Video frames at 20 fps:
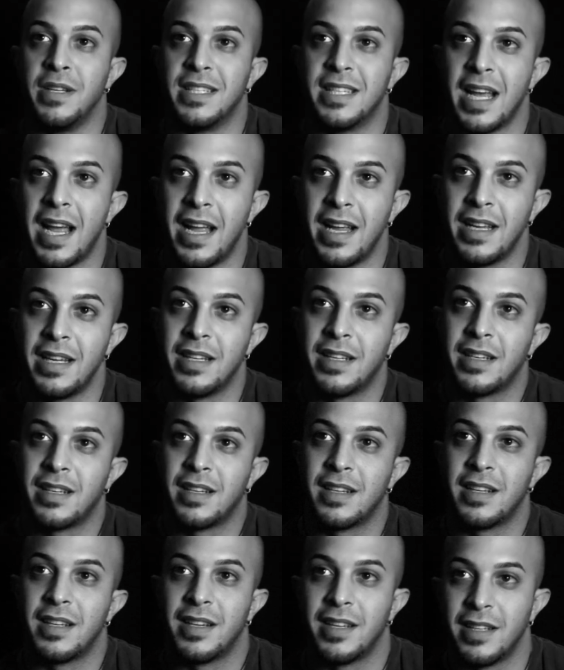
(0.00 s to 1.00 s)
day
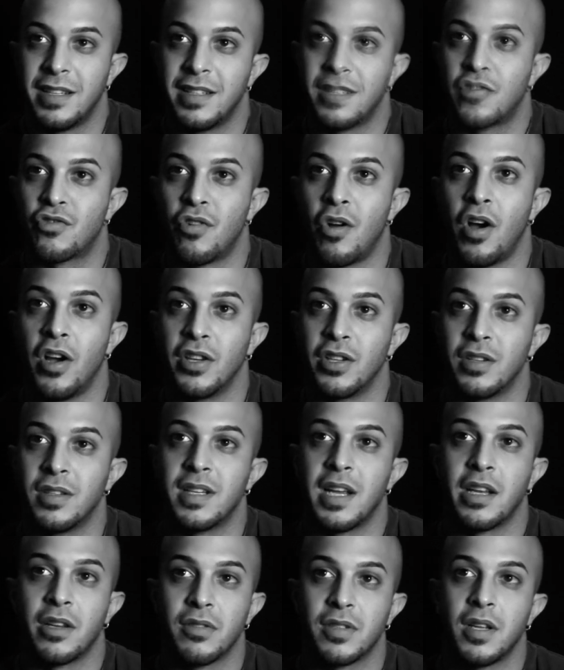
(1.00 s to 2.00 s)
is trying to
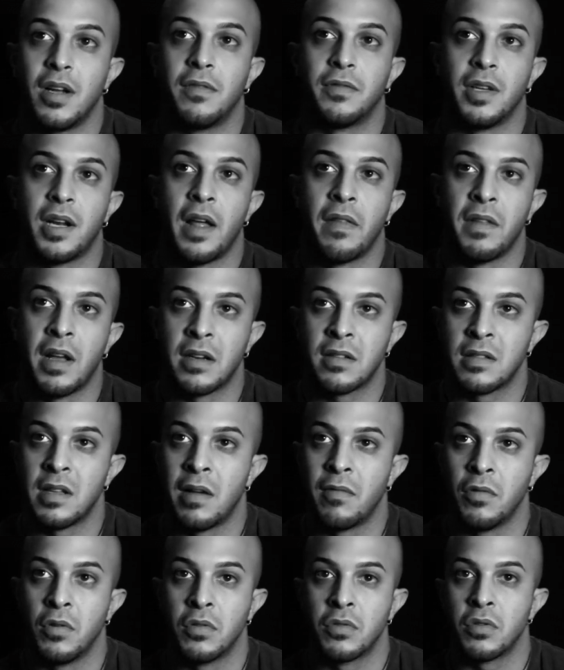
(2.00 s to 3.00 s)
take yourself to that next
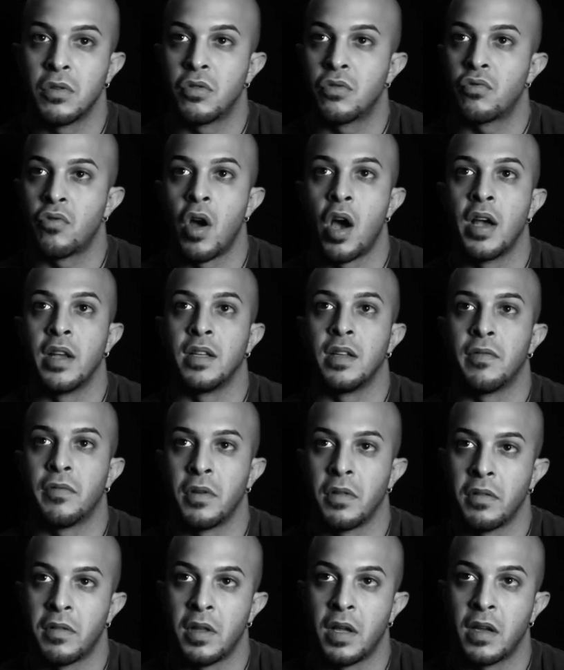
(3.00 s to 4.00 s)
level. So trying
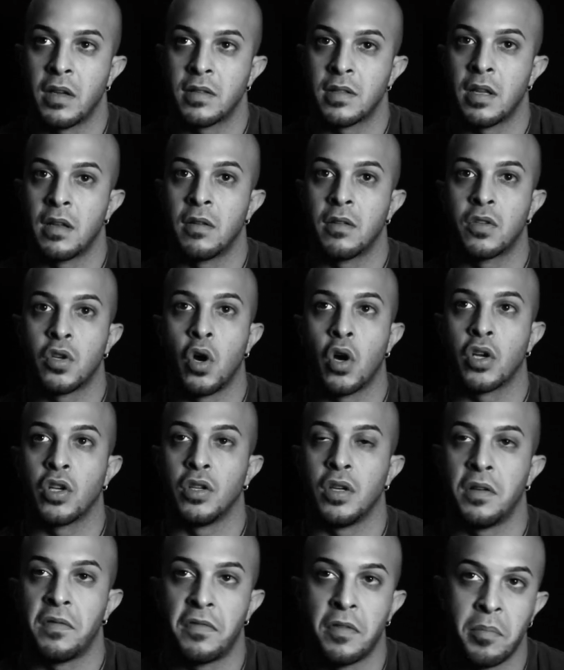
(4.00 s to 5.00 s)
different things and talking
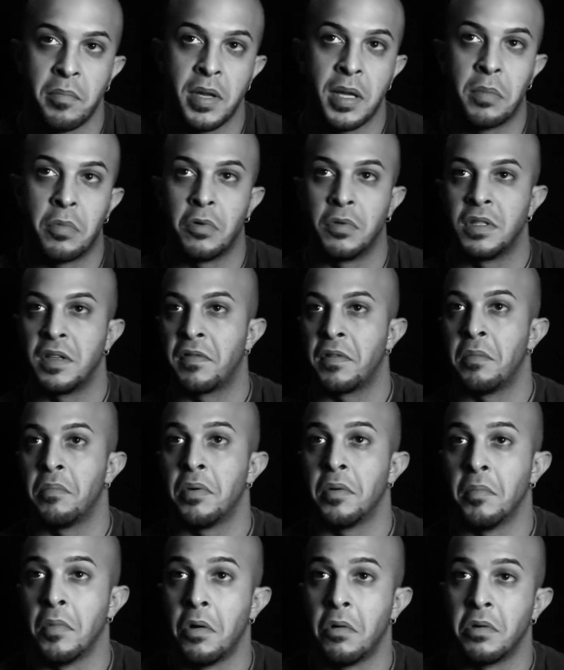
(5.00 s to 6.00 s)
to different people, different
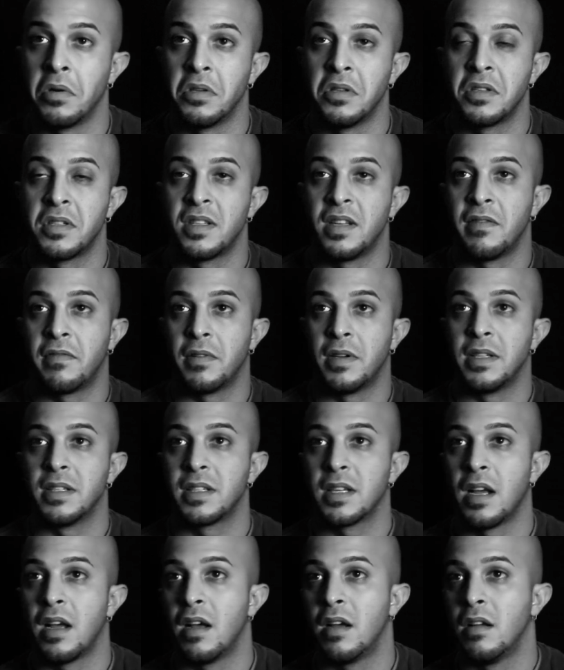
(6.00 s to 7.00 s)
promoters,
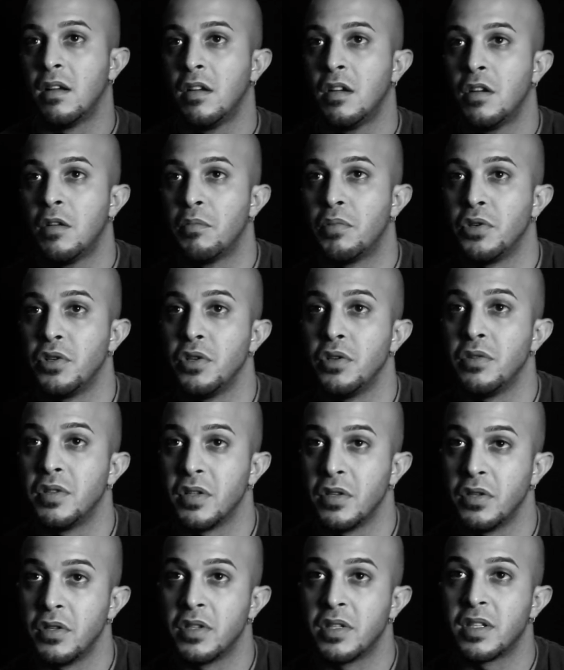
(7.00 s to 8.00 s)
different
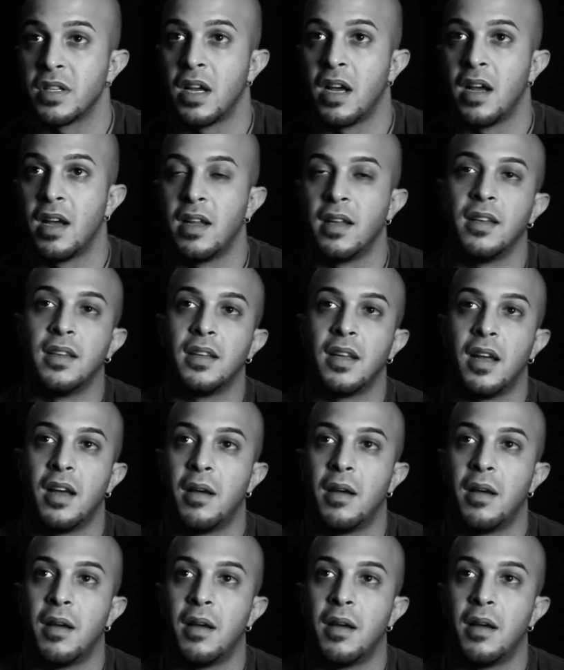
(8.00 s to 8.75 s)
producers. And